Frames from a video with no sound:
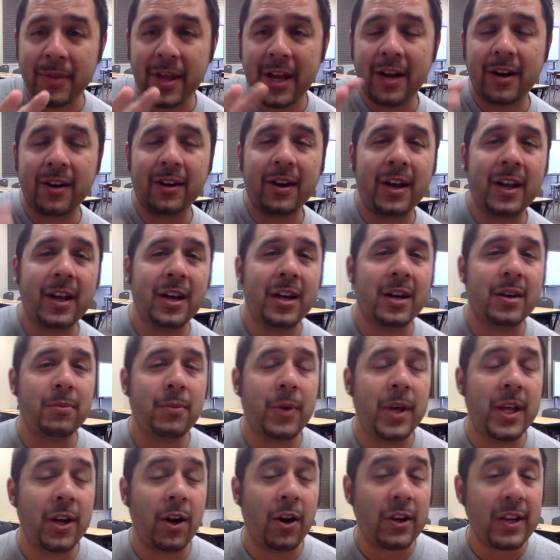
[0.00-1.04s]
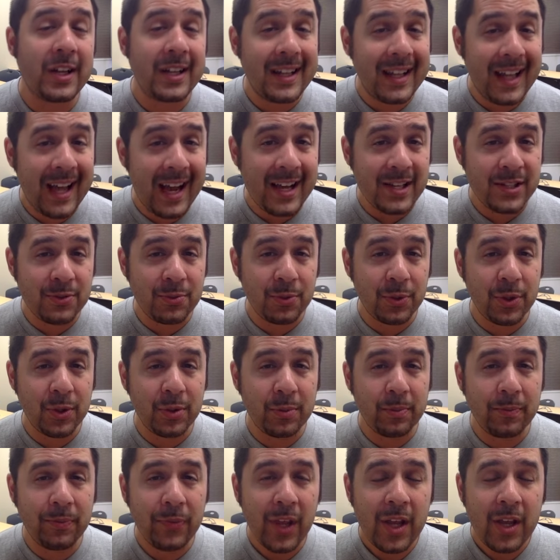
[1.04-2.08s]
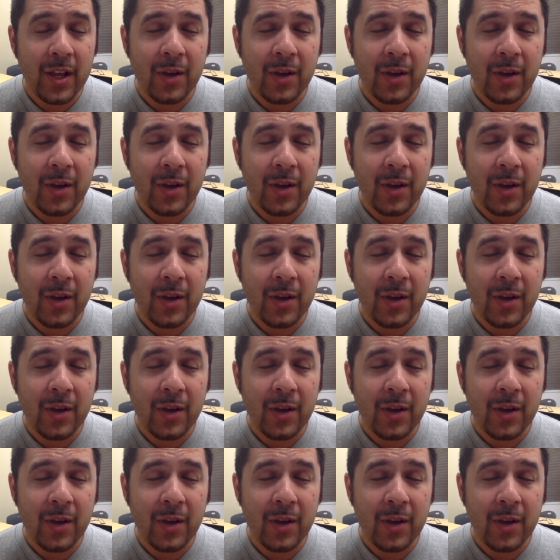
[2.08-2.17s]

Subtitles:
there, in our classroom,